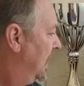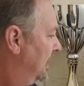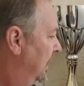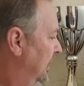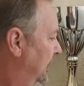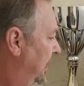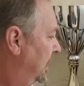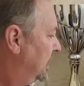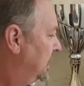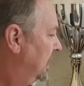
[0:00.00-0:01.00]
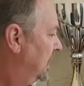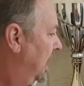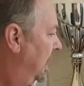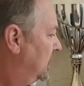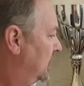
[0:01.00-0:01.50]
that the vehicle is either
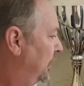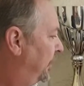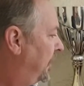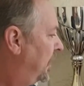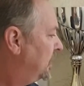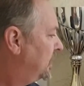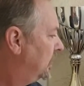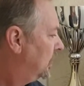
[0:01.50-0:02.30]
going too fast